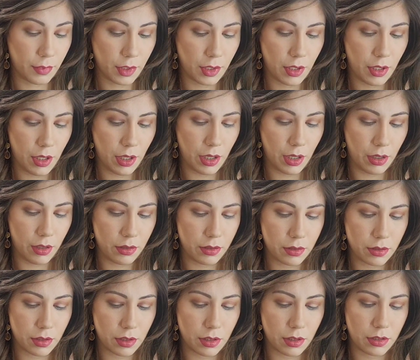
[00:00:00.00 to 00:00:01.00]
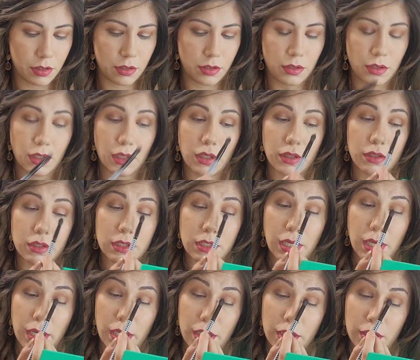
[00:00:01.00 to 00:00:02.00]
Okay, so now let's do the other
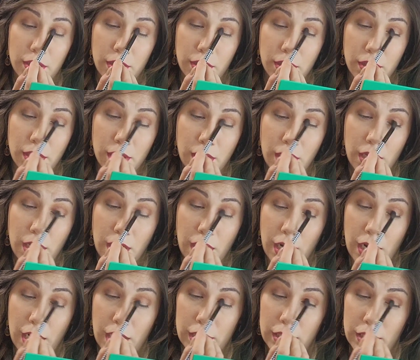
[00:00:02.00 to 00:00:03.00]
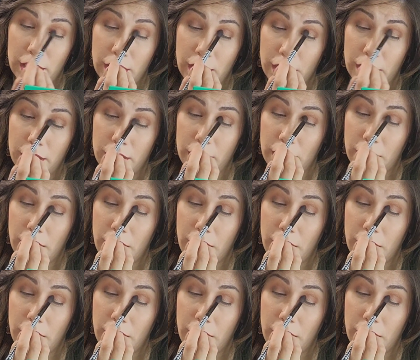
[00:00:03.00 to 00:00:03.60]
side. I think I could have